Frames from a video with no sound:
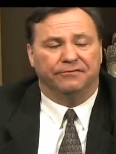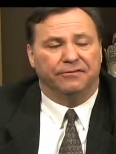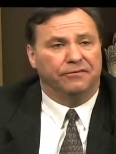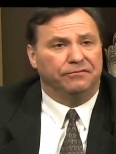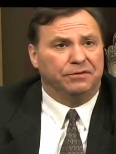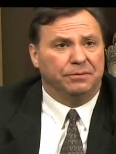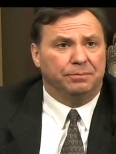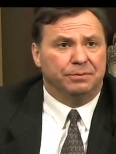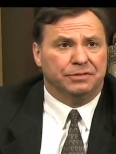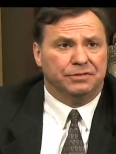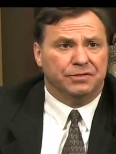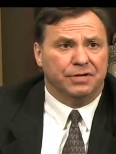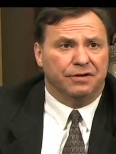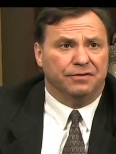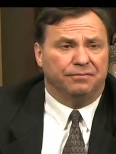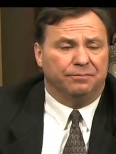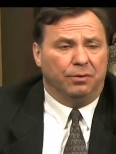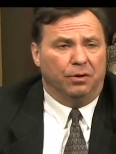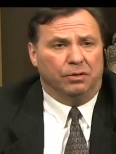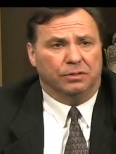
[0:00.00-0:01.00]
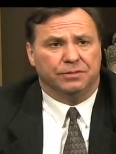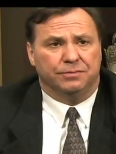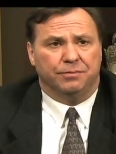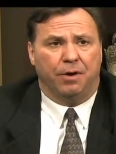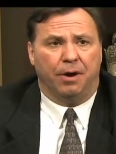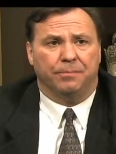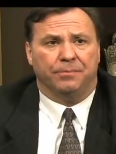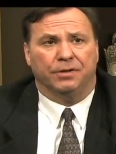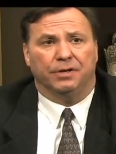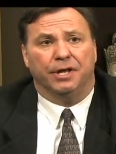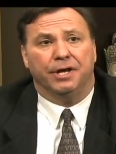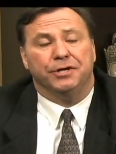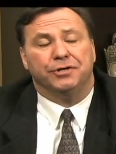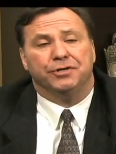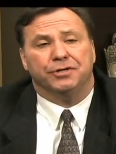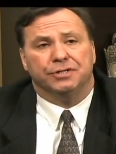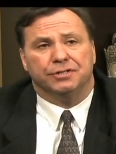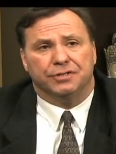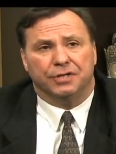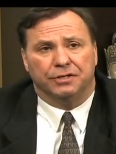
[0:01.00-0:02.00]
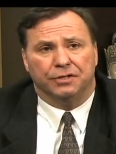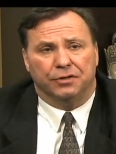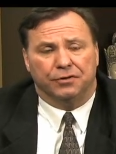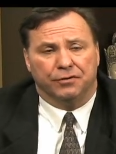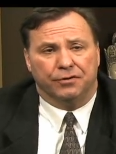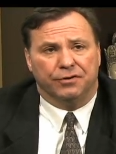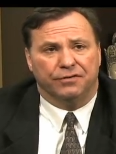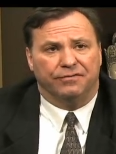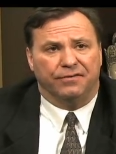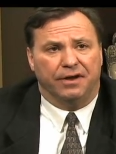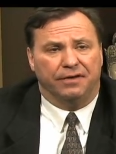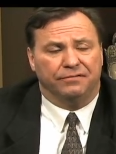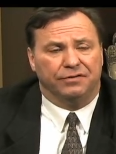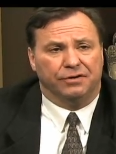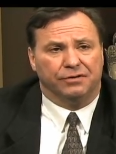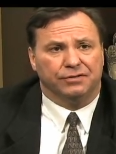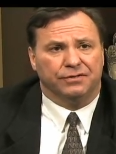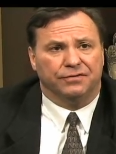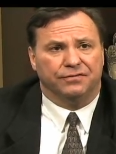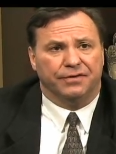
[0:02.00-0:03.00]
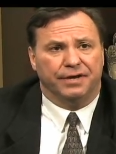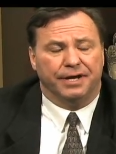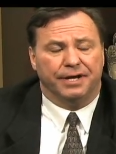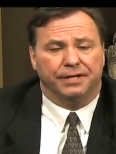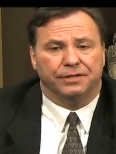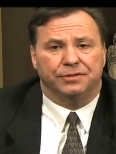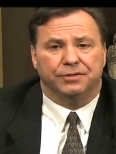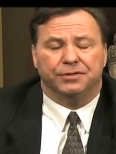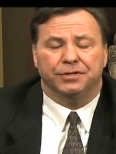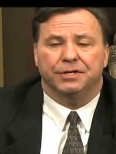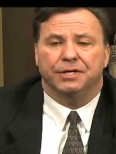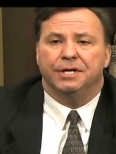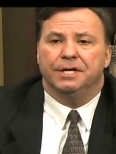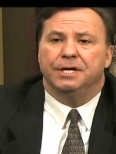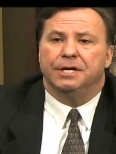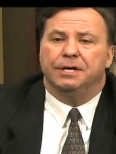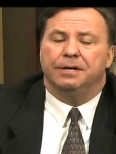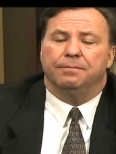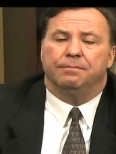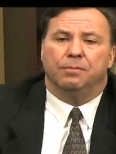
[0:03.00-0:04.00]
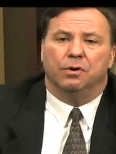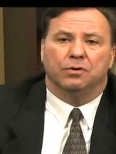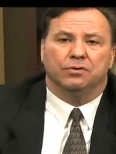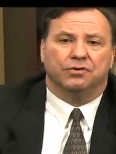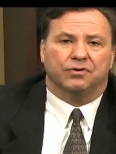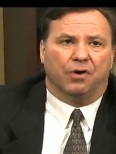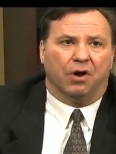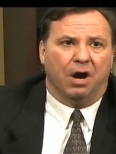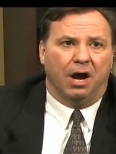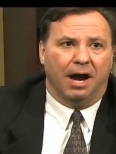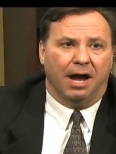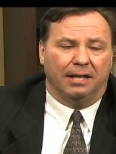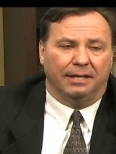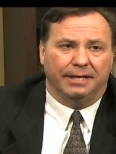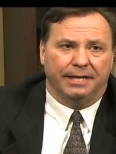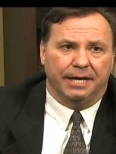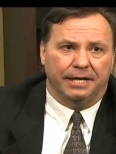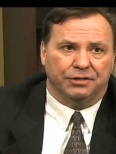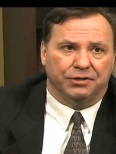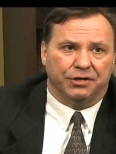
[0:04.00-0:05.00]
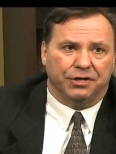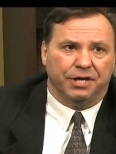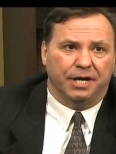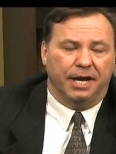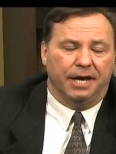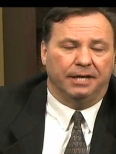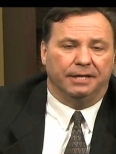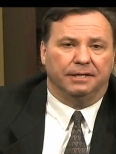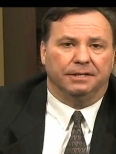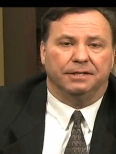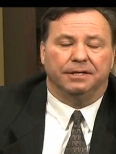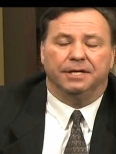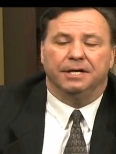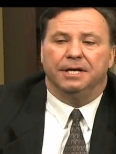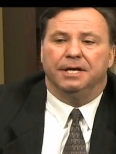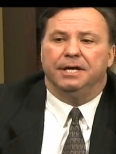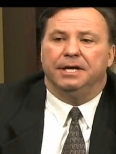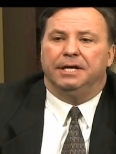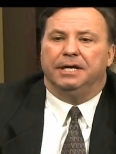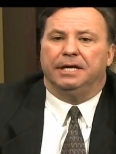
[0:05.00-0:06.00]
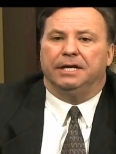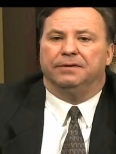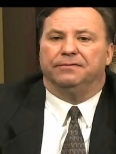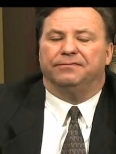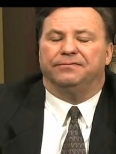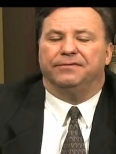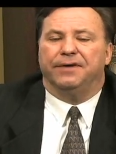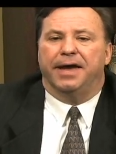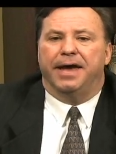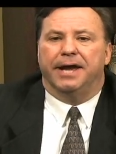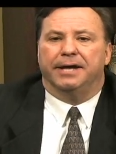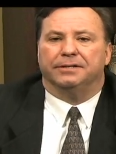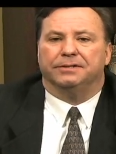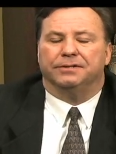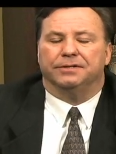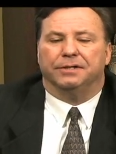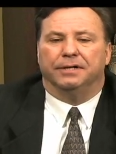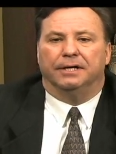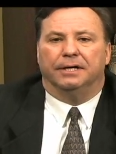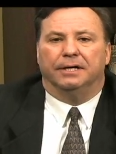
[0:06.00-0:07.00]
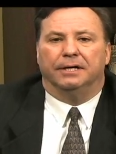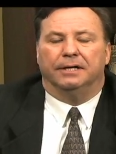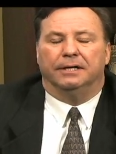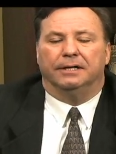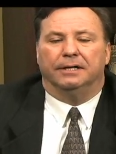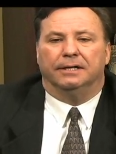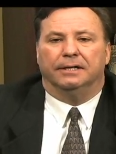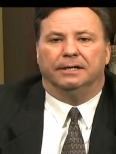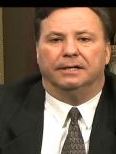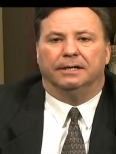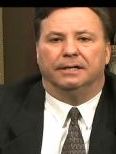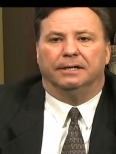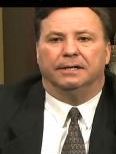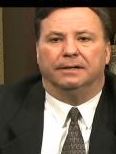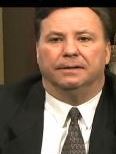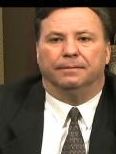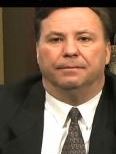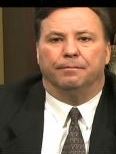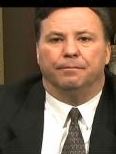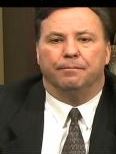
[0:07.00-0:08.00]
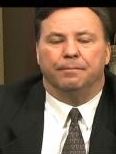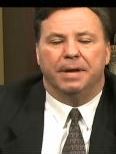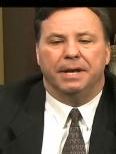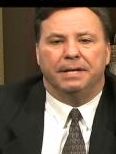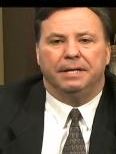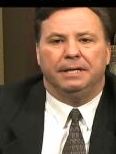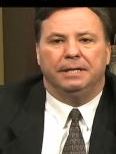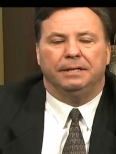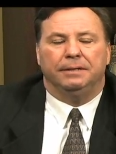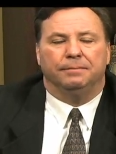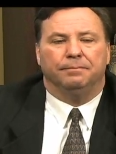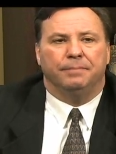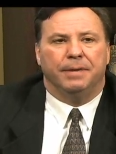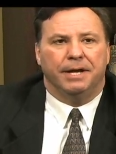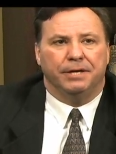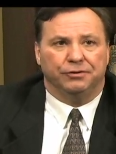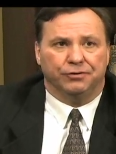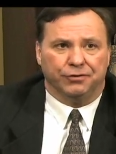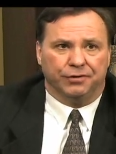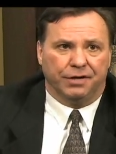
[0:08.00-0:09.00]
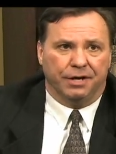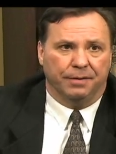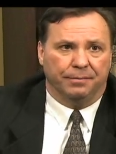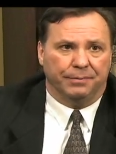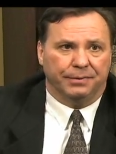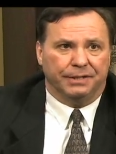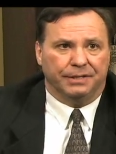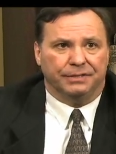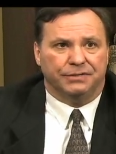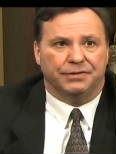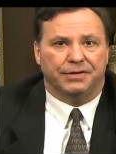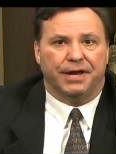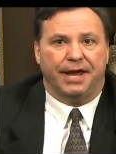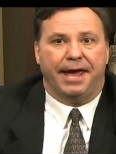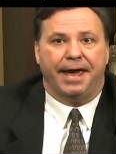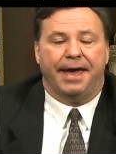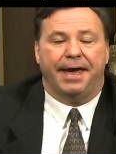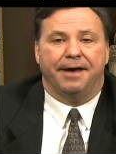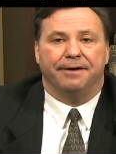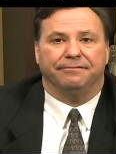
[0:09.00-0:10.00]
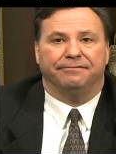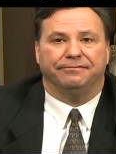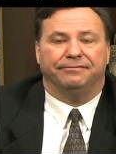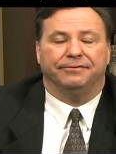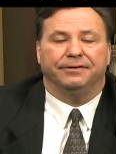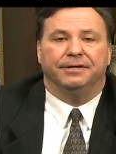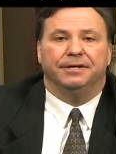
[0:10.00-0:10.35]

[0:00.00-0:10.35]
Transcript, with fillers: 50% of Poland's population is under 35 years of age. Most are highly educated. In fact, uh, uh many major companies have